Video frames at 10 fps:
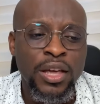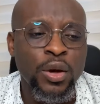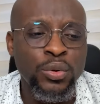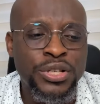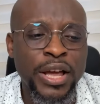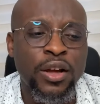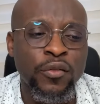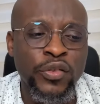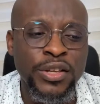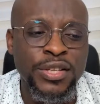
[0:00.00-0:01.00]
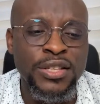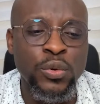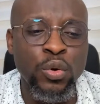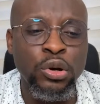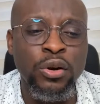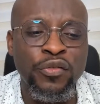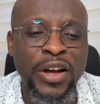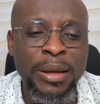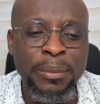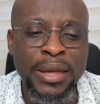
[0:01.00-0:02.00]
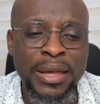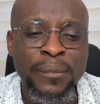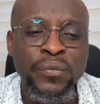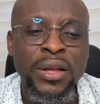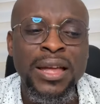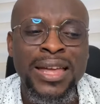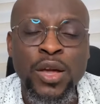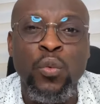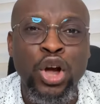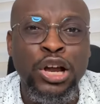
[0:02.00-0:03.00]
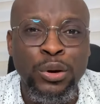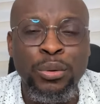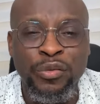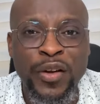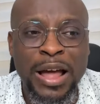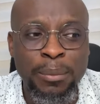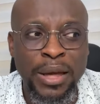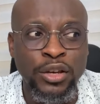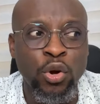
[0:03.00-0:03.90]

He will take off, he says he will glorify me. He will glorify me.